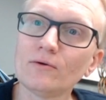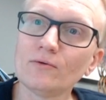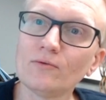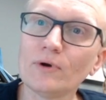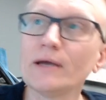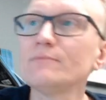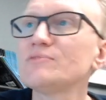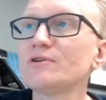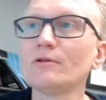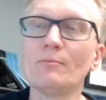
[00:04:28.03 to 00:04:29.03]
right?
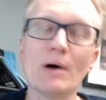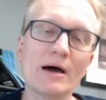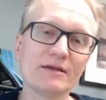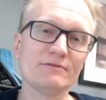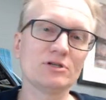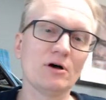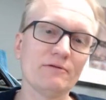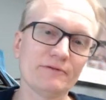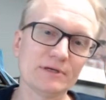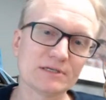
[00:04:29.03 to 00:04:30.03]
So the body of a
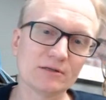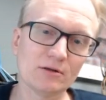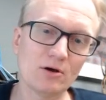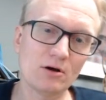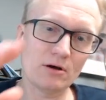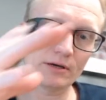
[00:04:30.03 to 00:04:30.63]
dolphin is long